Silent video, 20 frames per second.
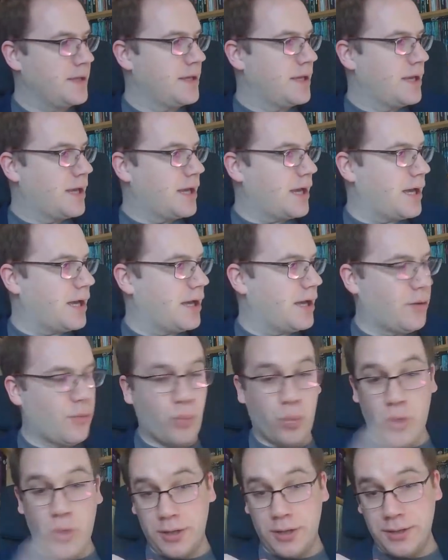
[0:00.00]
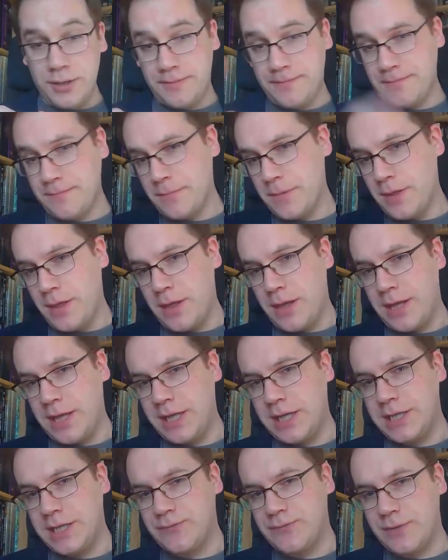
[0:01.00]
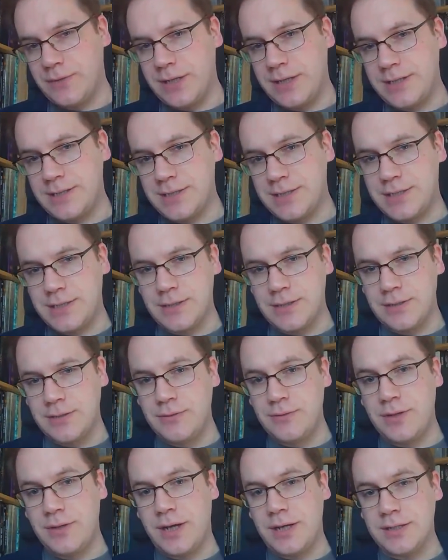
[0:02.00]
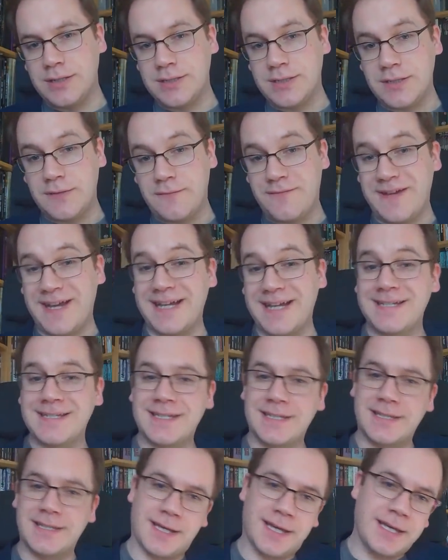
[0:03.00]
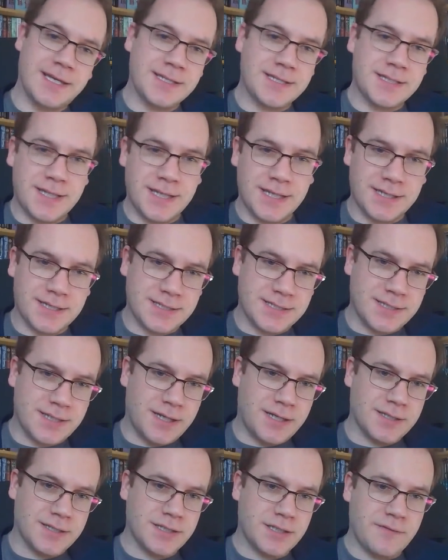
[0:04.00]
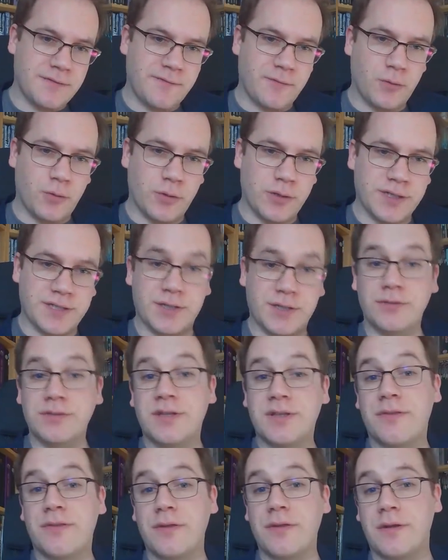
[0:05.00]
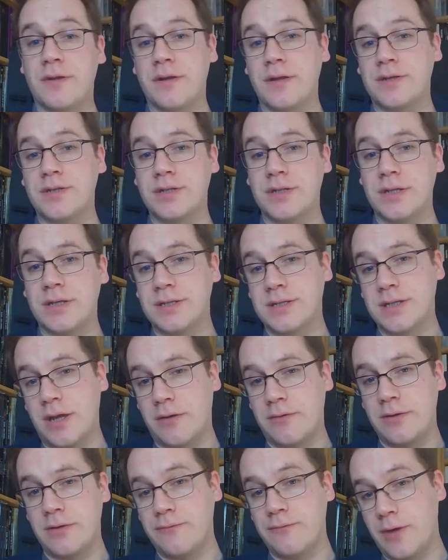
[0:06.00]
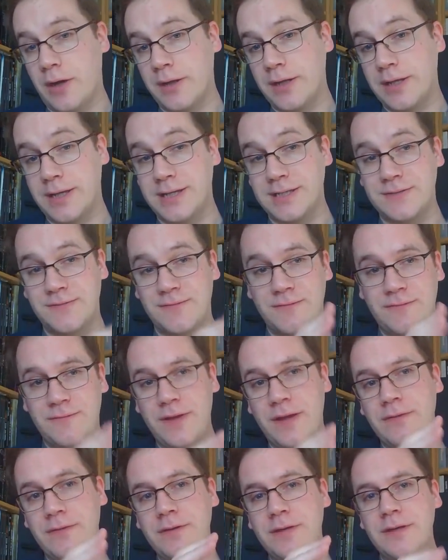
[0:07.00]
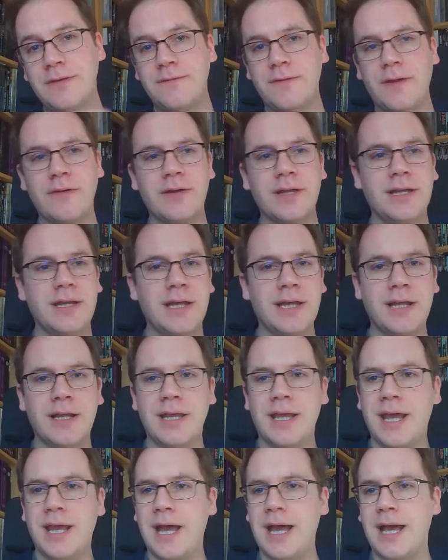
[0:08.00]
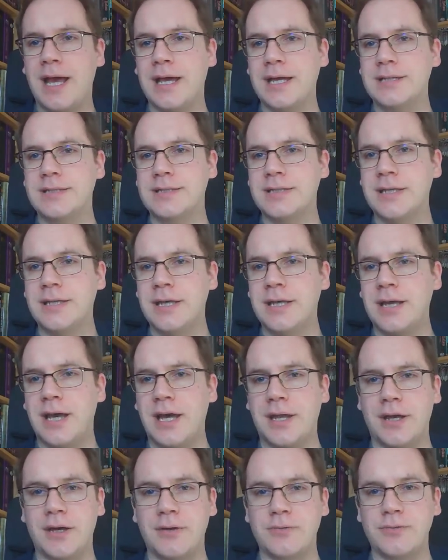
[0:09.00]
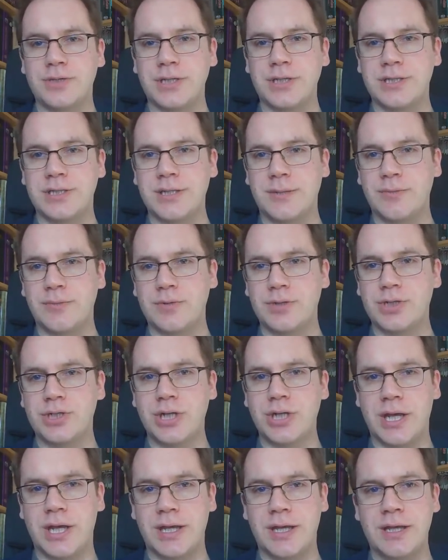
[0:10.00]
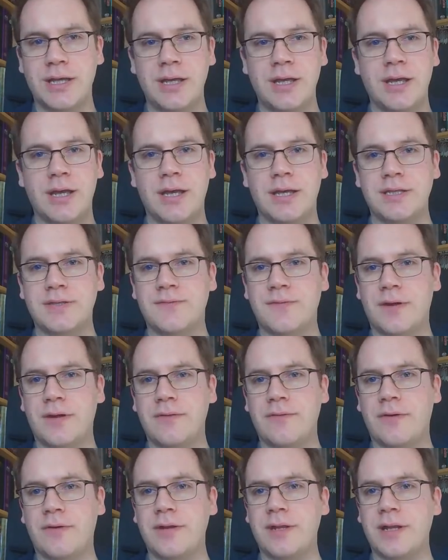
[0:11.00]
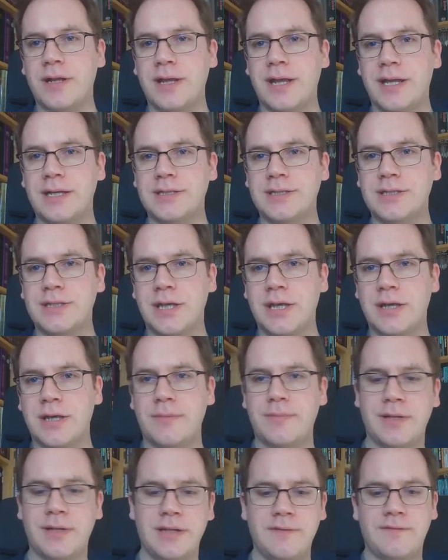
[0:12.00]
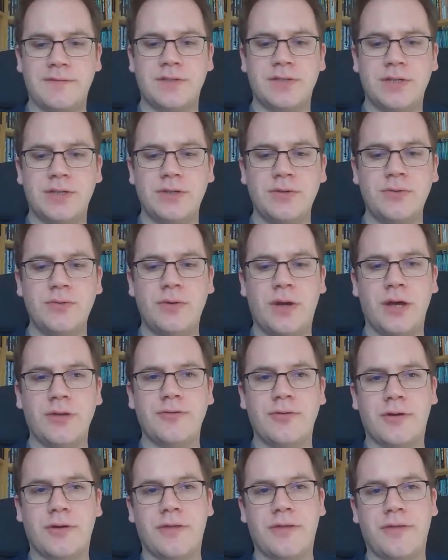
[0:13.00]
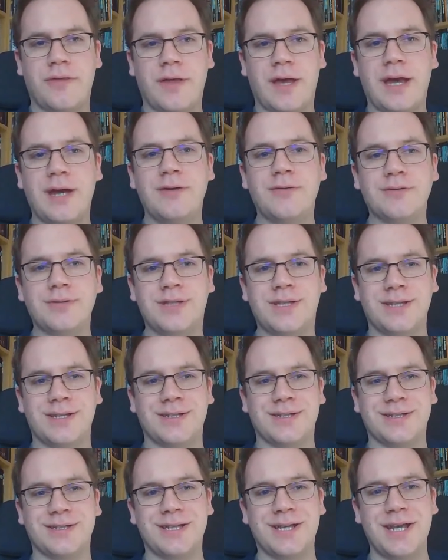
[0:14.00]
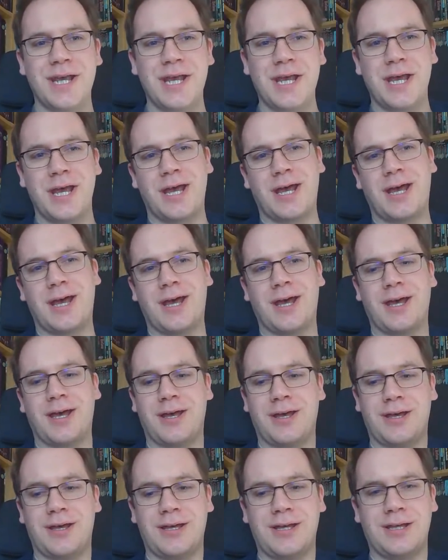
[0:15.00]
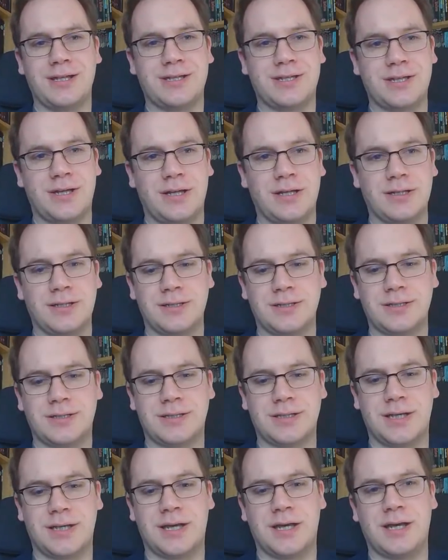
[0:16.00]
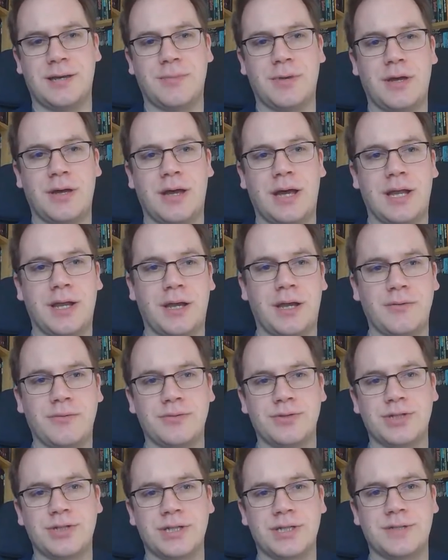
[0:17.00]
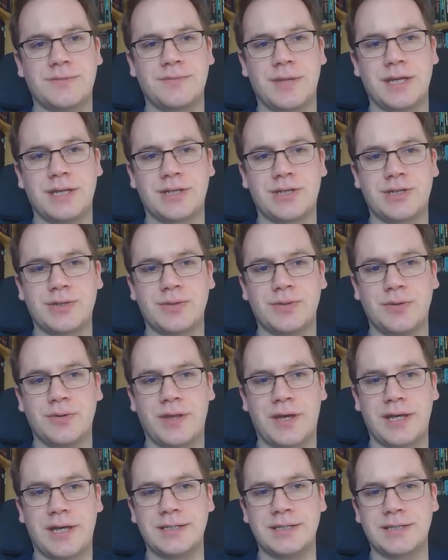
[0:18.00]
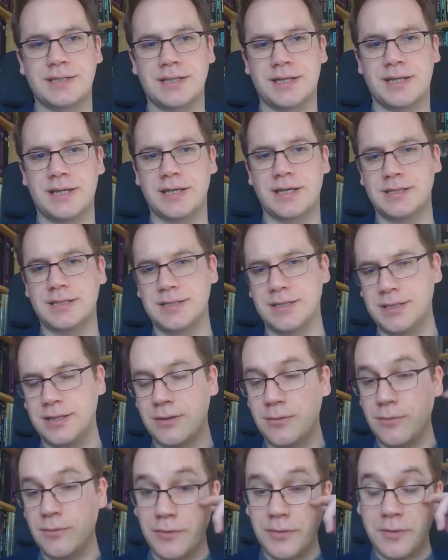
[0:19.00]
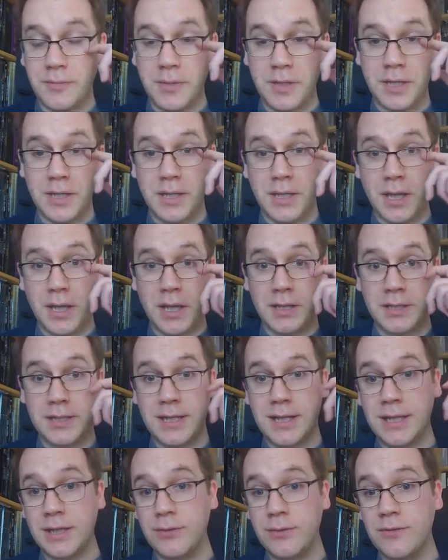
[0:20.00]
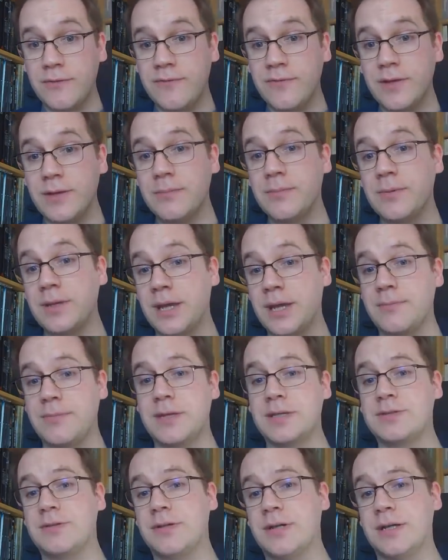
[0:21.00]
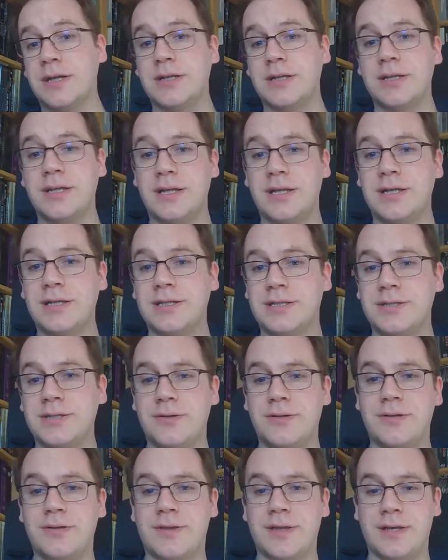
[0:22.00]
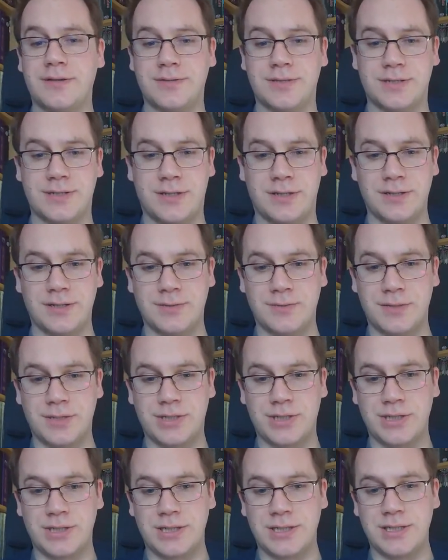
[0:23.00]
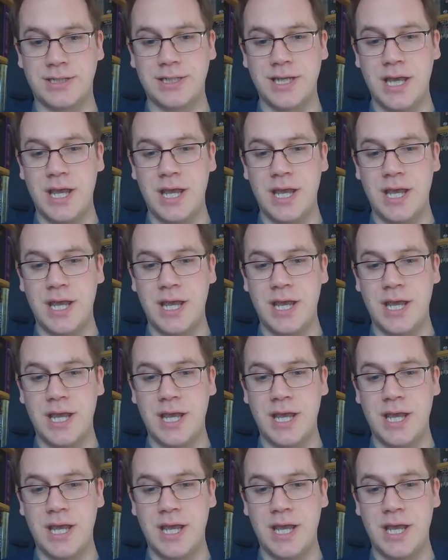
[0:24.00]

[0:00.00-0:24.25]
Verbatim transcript: Uh, one is related to the Lunar's Fangs at the Gate Kickstarter for Exalted third edition that is currently running. It is very, very nearly at, and I will just double check, it's very, very nearly at, uh, I believe, two hundred thousand dollars, um, and I will just make sure that is the case. I don't want to be uh, telling you a fib. Yep, that's right, nearly at two hundred thousand dollars, which is